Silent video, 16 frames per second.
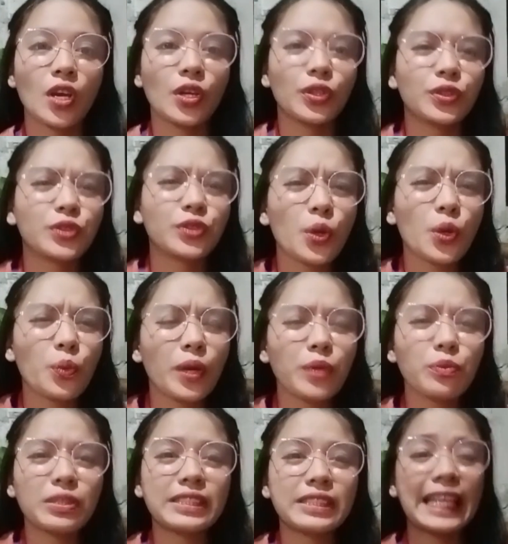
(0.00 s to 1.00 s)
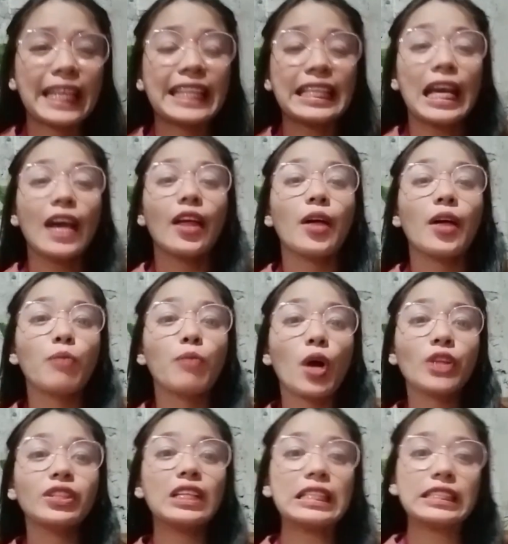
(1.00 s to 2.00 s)
So when we say
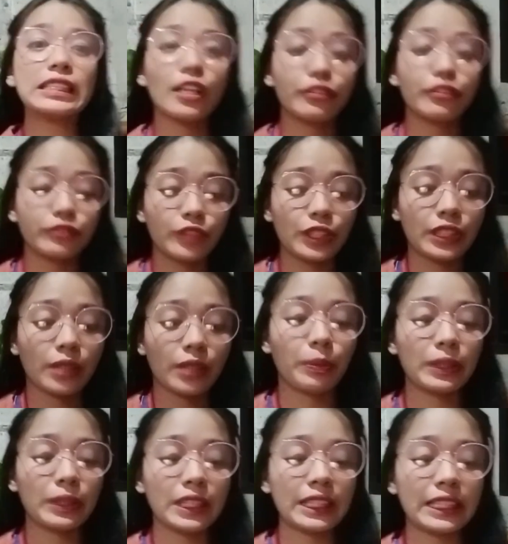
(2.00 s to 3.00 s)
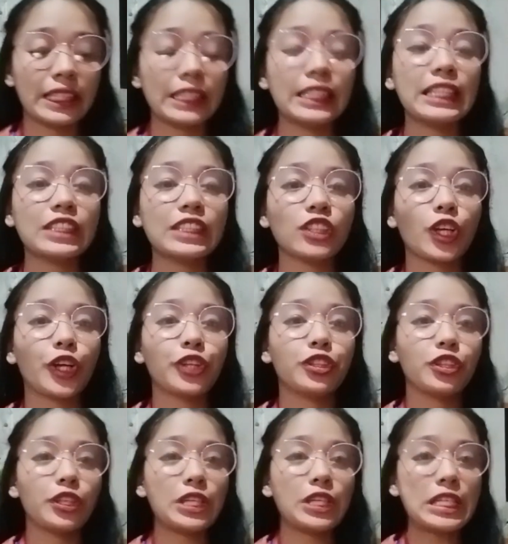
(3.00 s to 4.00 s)
models of disability, these are
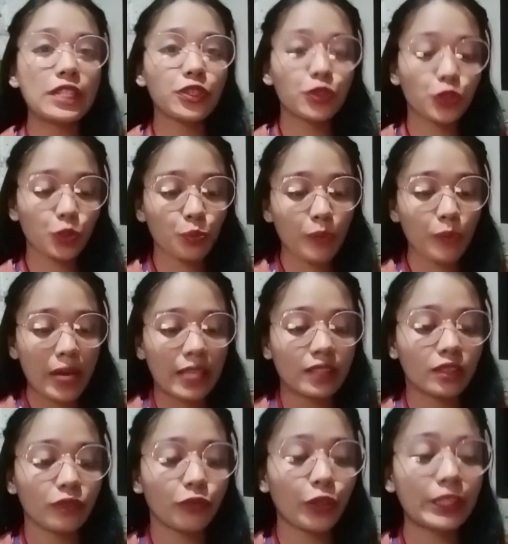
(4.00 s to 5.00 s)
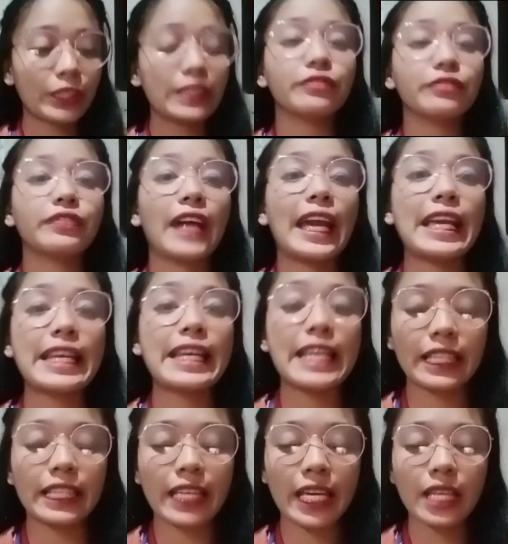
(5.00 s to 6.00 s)
the instruments for
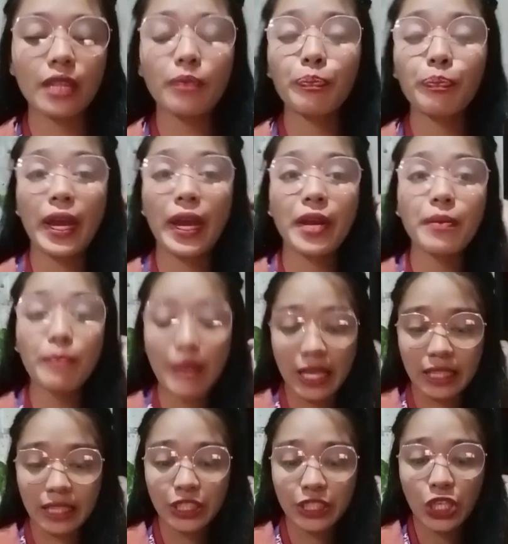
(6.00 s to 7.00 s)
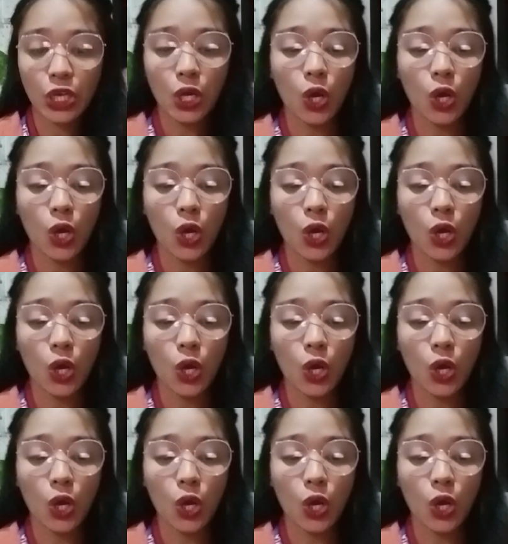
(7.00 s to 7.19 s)
defining the impairment